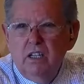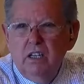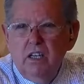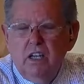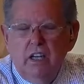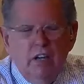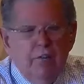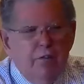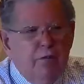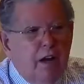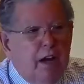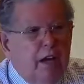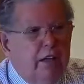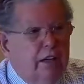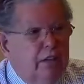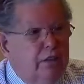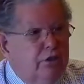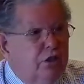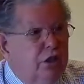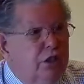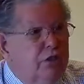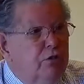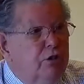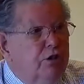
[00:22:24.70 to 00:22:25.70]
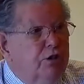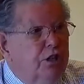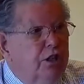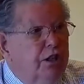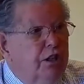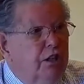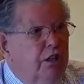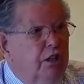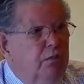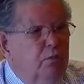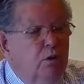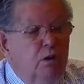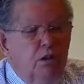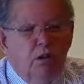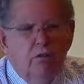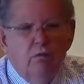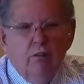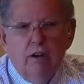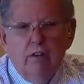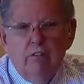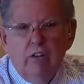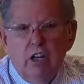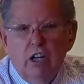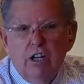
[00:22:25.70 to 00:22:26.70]
In fact, it's interesting in the book of
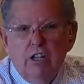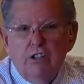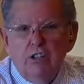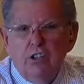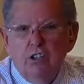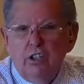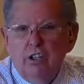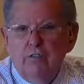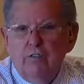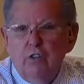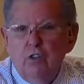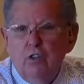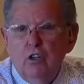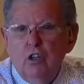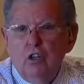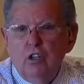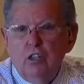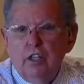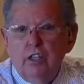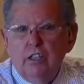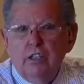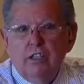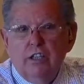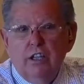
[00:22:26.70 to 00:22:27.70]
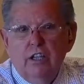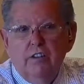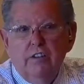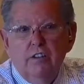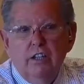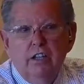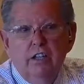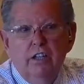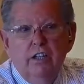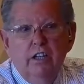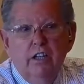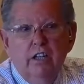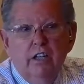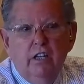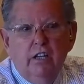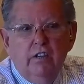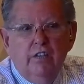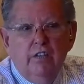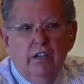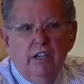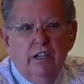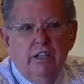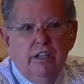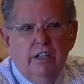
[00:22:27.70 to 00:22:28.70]
Revelation, if you look at uh, the,
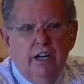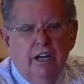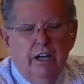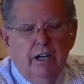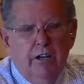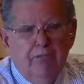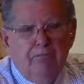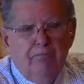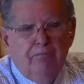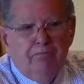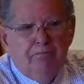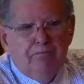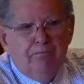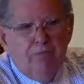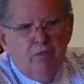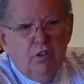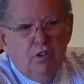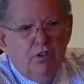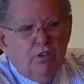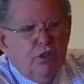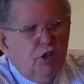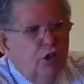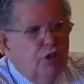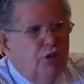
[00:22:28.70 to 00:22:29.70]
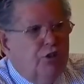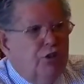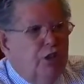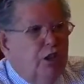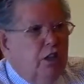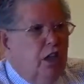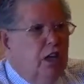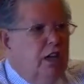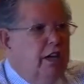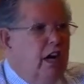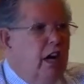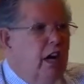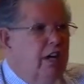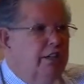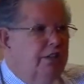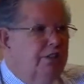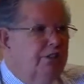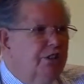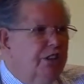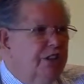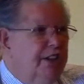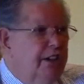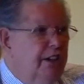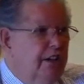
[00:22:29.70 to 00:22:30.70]
the, uh, the church at
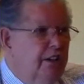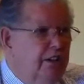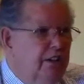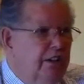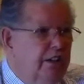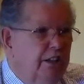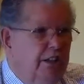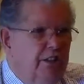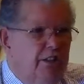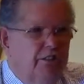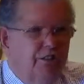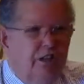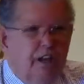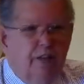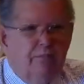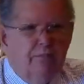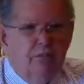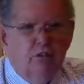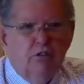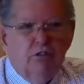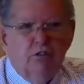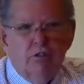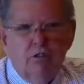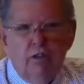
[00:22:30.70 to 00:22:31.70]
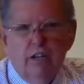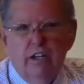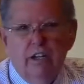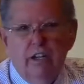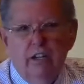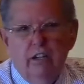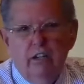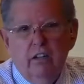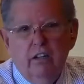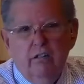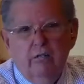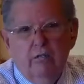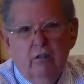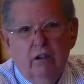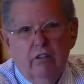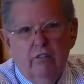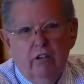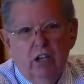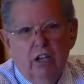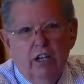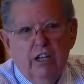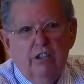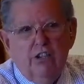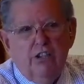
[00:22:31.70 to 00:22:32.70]
Laodicea in chapter 3 of
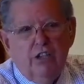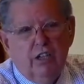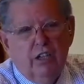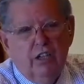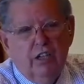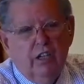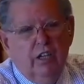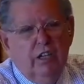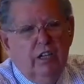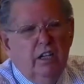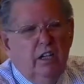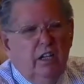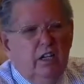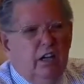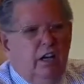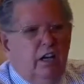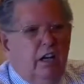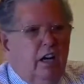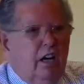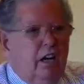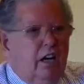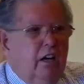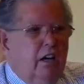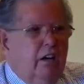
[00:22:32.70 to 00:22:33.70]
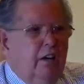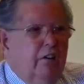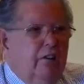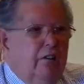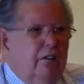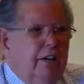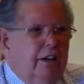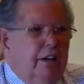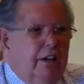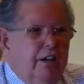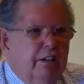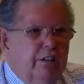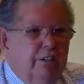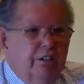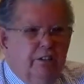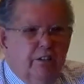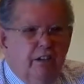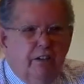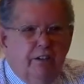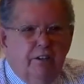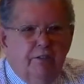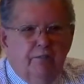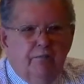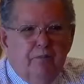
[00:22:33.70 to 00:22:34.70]
Revelation, uh, it,
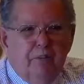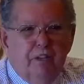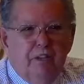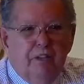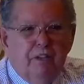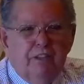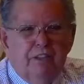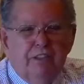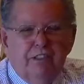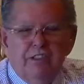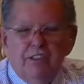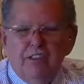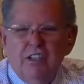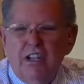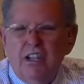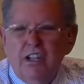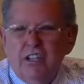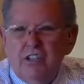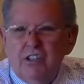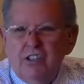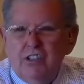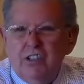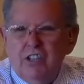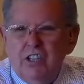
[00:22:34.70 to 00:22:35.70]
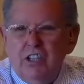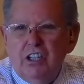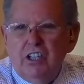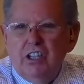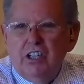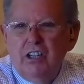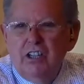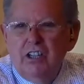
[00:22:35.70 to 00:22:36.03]
uh, it says that